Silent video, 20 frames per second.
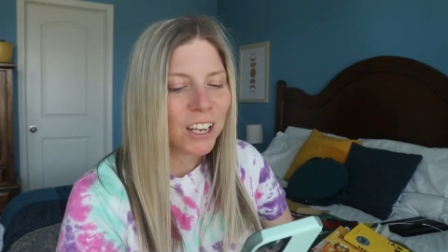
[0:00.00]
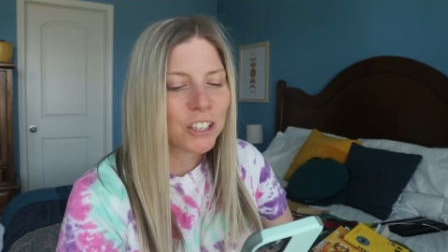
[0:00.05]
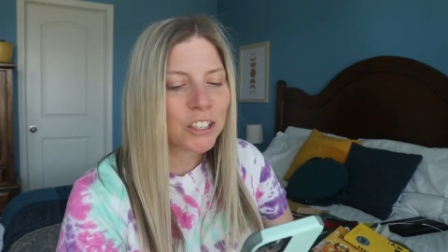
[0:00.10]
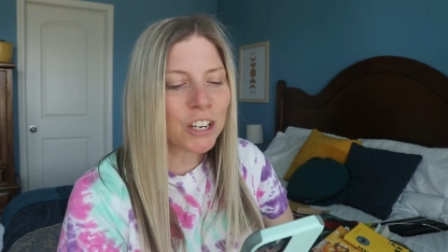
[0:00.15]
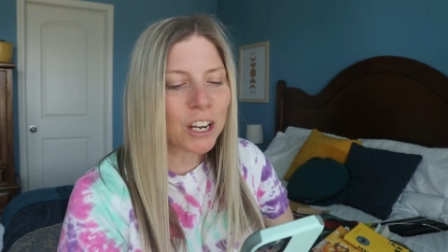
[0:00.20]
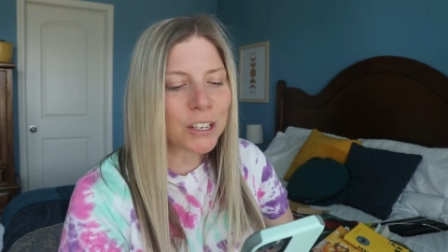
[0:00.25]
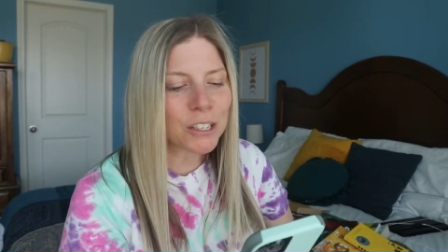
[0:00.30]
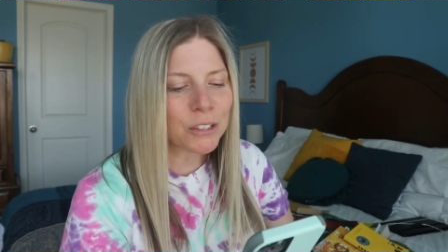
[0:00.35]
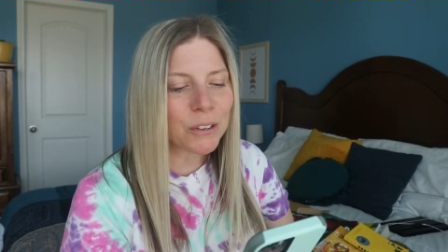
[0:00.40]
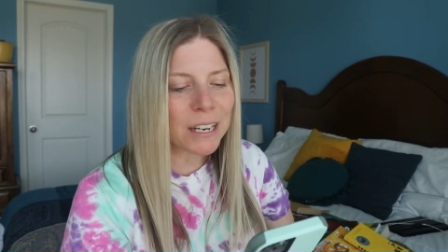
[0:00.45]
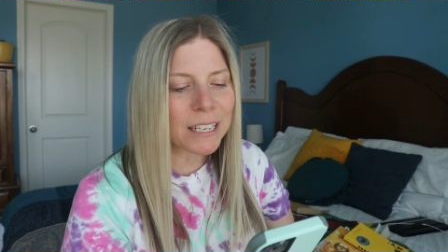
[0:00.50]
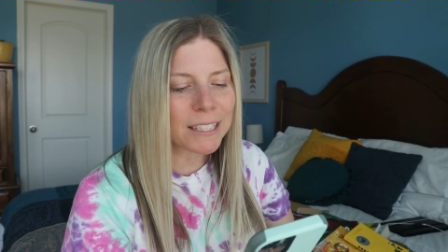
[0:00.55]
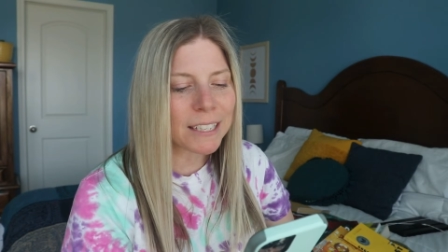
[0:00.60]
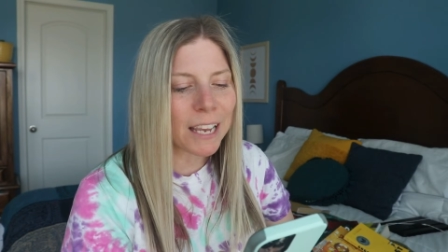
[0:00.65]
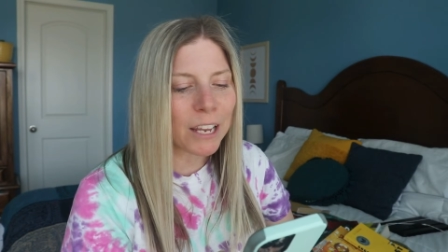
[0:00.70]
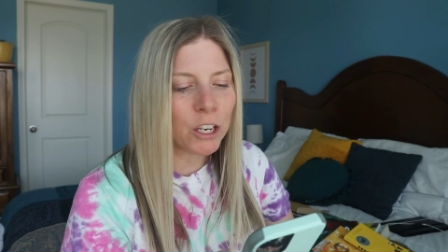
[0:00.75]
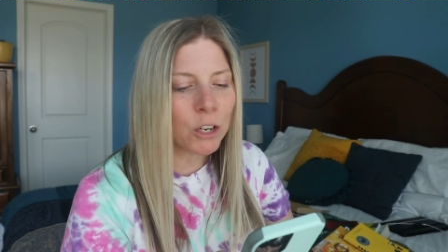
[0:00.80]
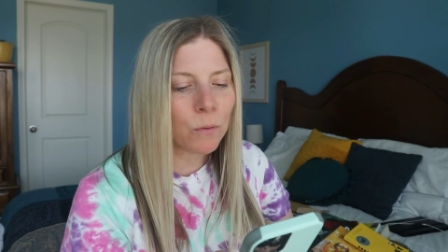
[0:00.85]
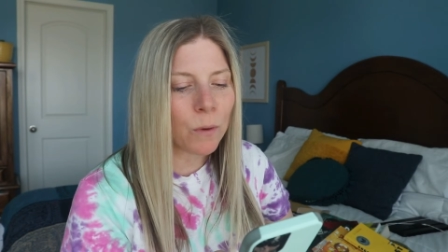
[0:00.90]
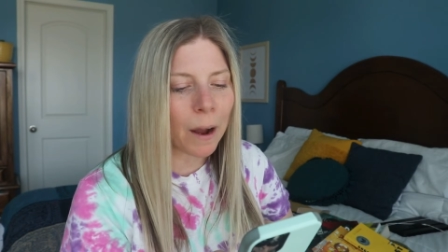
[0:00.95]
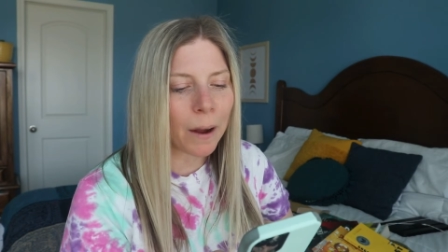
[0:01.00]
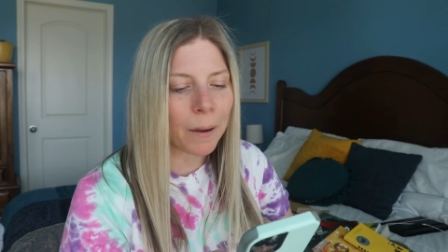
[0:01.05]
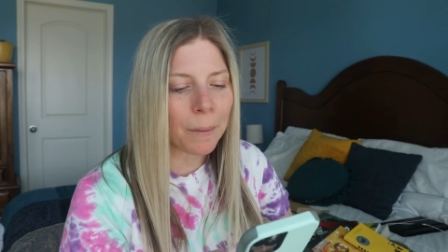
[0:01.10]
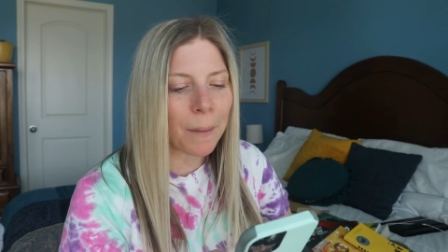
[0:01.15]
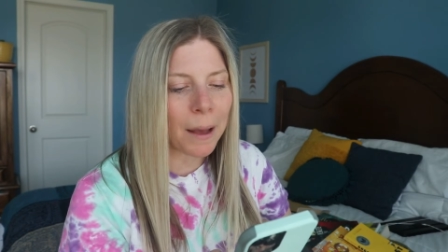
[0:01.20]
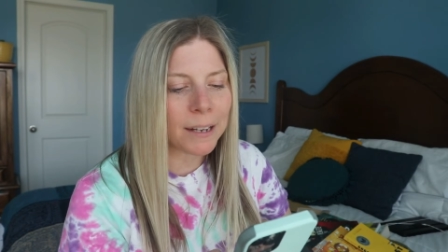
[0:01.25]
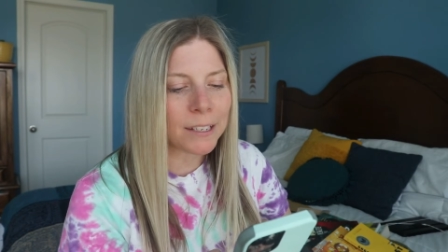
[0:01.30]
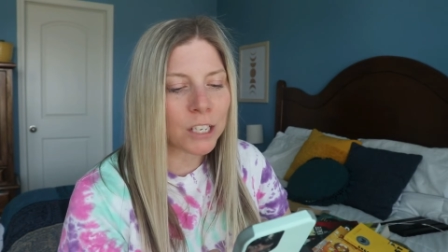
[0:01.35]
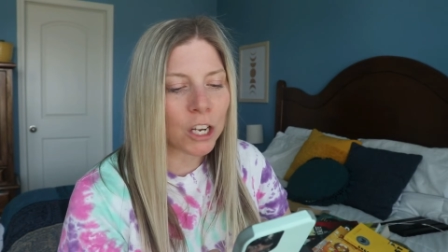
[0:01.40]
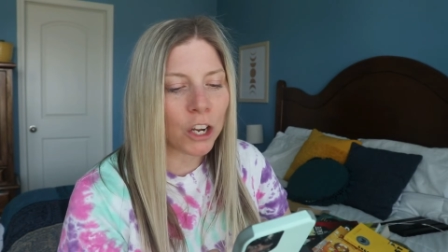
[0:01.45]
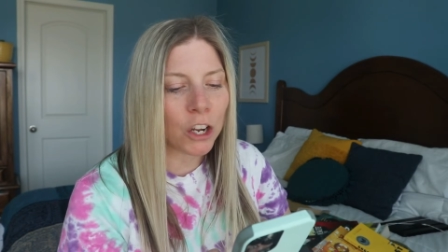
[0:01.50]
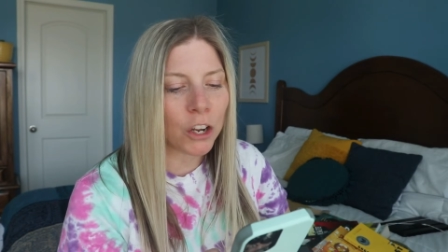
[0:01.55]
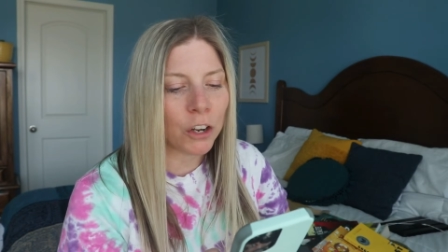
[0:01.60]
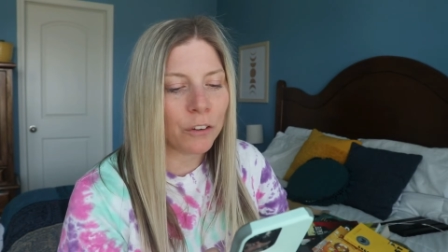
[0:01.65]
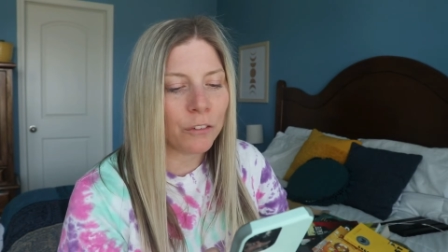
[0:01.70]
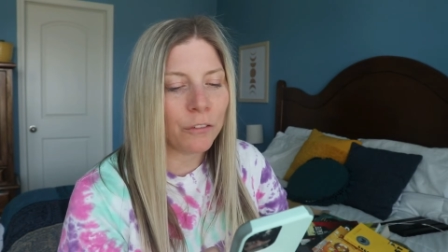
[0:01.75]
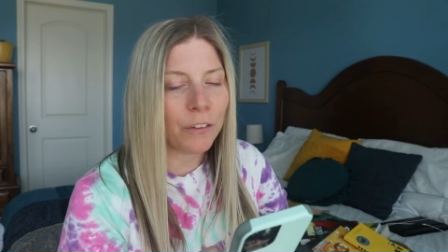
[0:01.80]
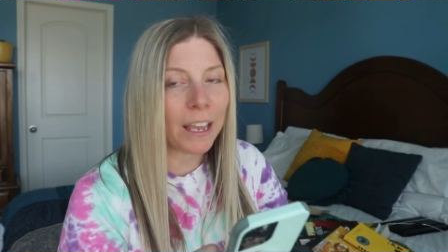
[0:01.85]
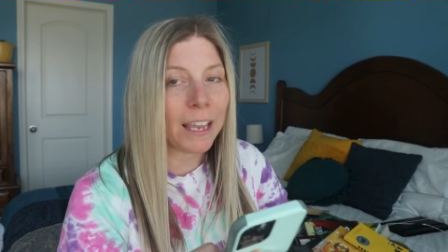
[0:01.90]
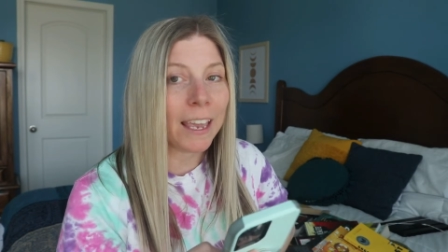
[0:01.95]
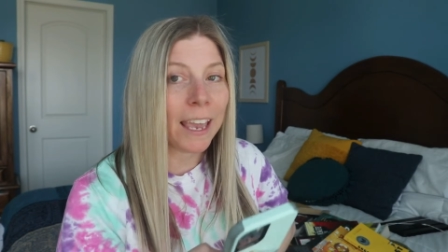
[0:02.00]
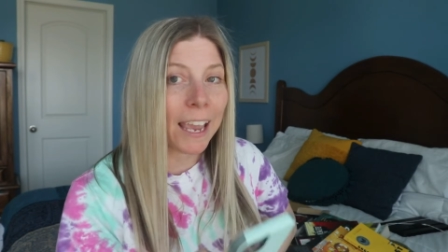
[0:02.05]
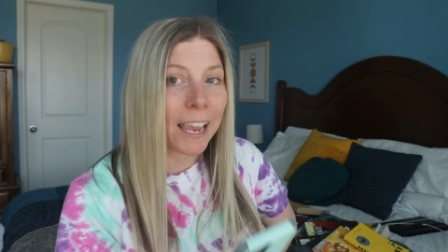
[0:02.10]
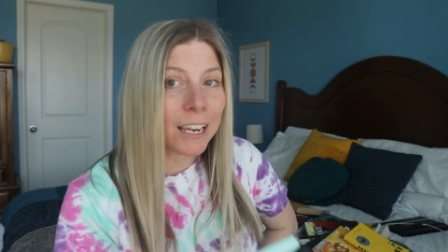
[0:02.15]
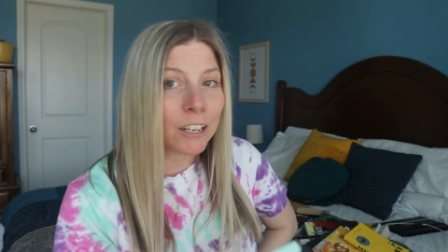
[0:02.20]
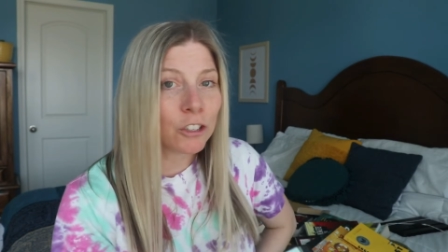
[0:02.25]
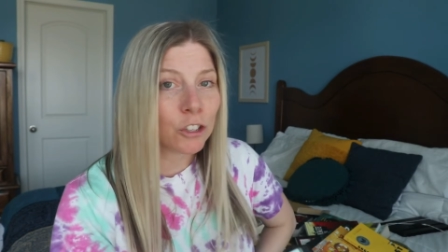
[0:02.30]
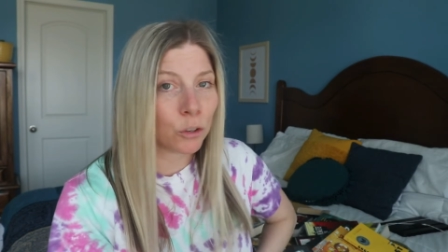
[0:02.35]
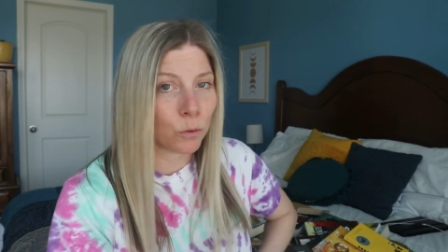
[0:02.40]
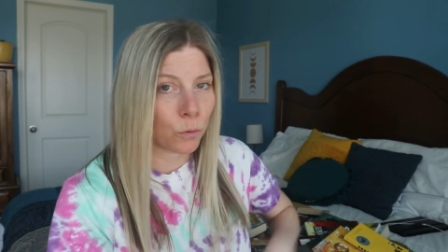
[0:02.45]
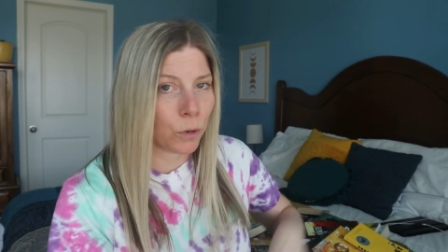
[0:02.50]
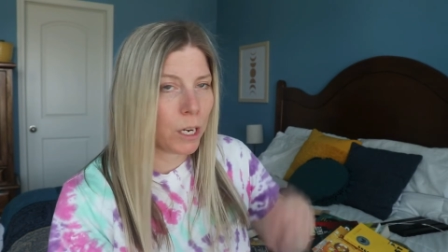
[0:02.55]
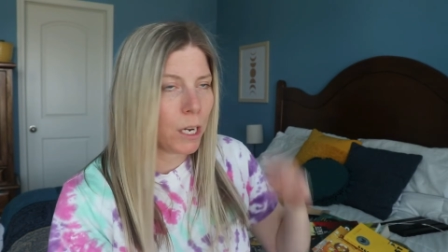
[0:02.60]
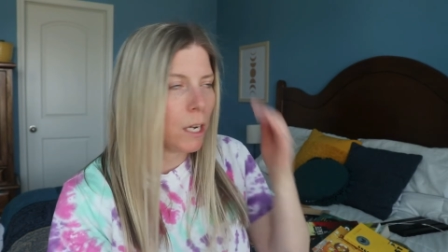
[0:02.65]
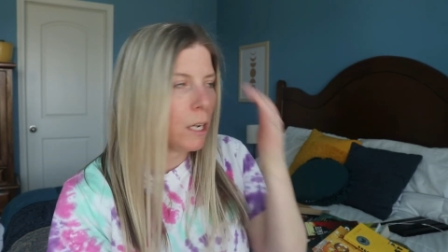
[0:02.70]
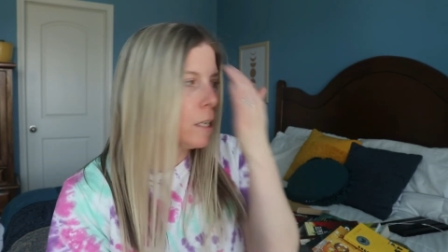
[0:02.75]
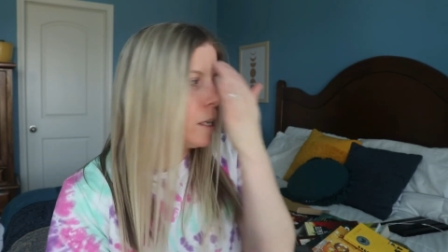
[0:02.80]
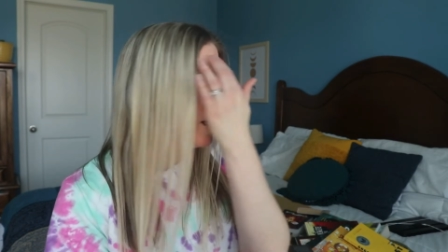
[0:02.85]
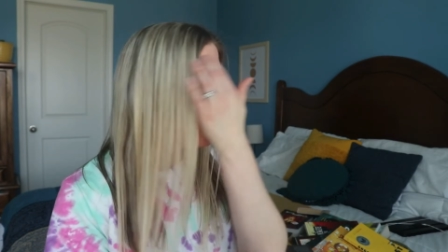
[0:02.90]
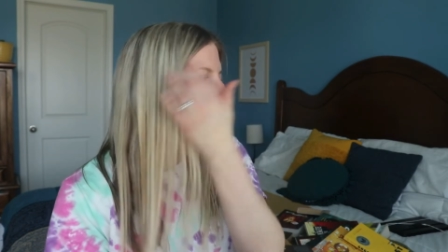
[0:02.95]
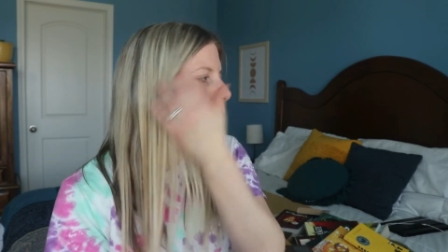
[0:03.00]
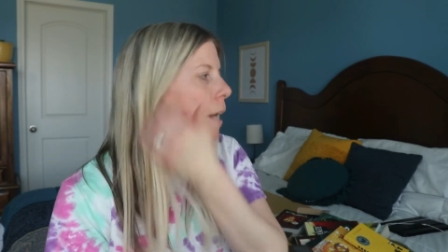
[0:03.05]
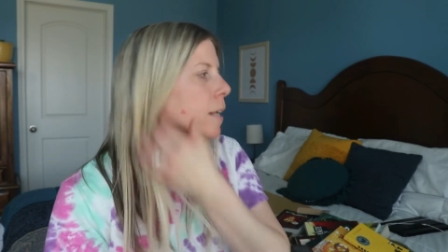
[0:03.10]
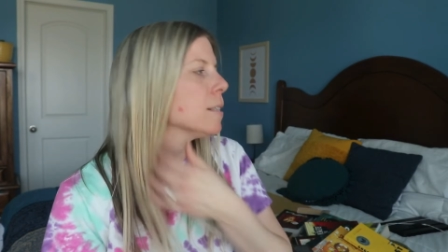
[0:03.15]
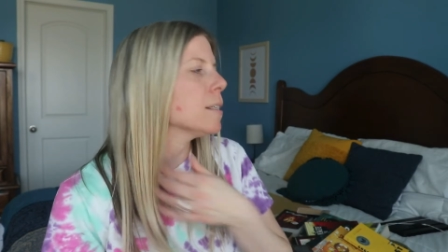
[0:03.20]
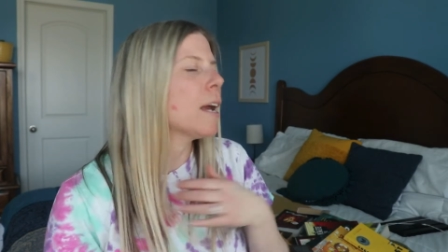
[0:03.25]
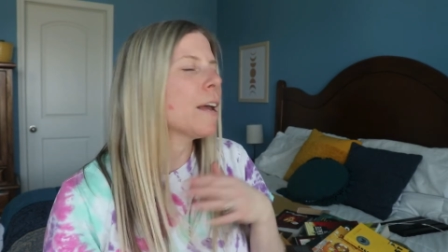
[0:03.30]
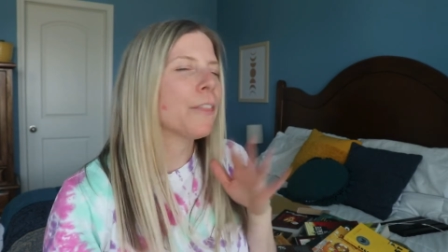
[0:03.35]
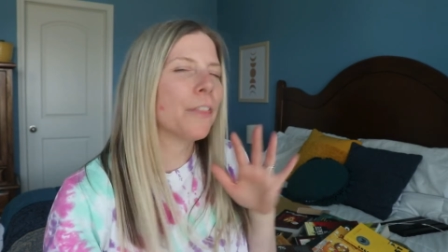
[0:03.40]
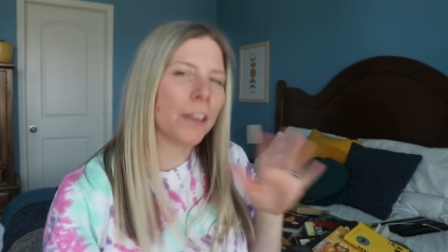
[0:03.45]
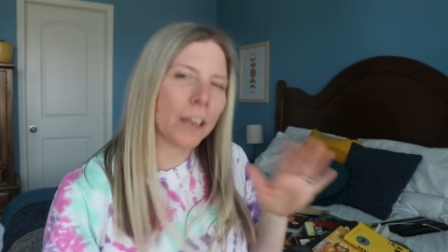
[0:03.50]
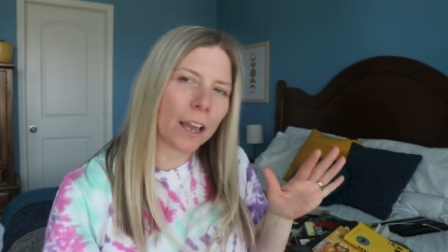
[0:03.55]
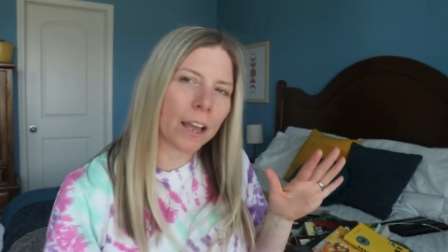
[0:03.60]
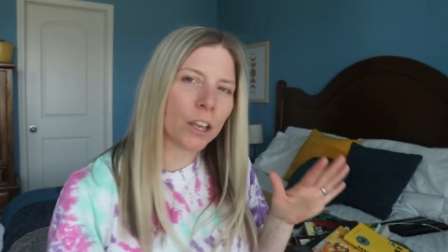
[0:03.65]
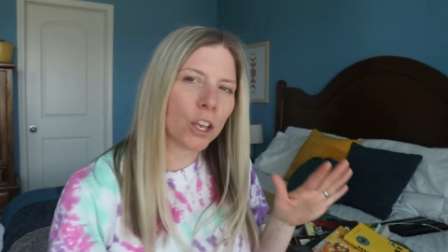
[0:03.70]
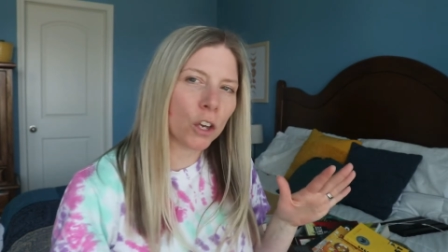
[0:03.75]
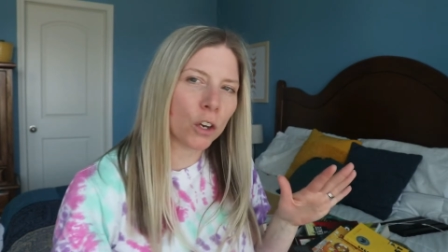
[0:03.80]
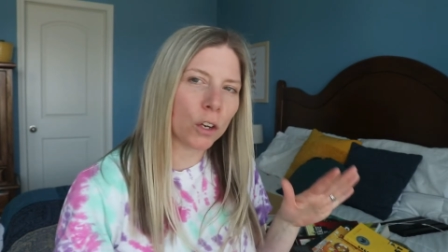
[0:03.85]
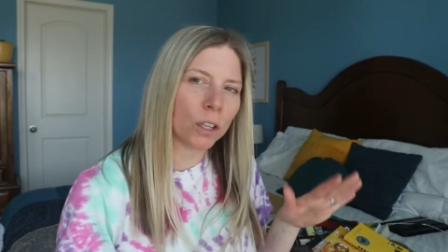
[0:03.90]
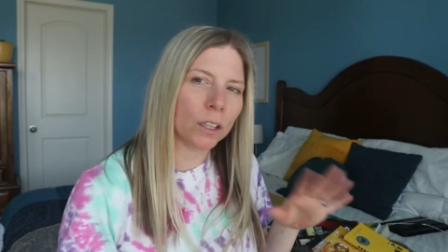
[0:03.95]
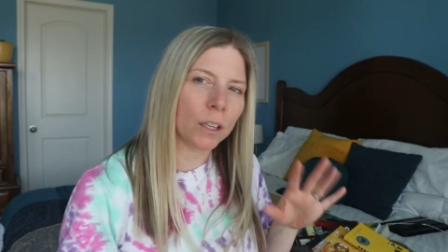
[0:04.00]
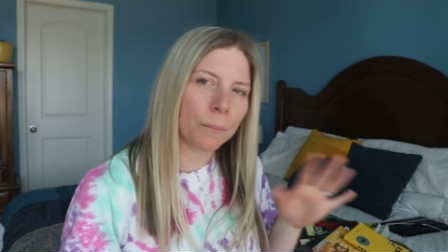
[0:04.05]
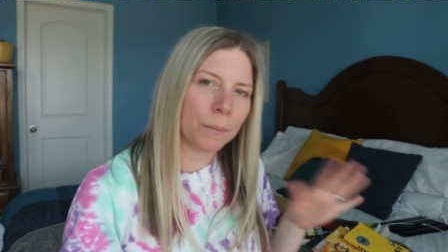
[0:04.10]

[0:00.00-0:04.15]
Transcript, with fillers: She also asked, can you recommend a good vacation read? And I think I could.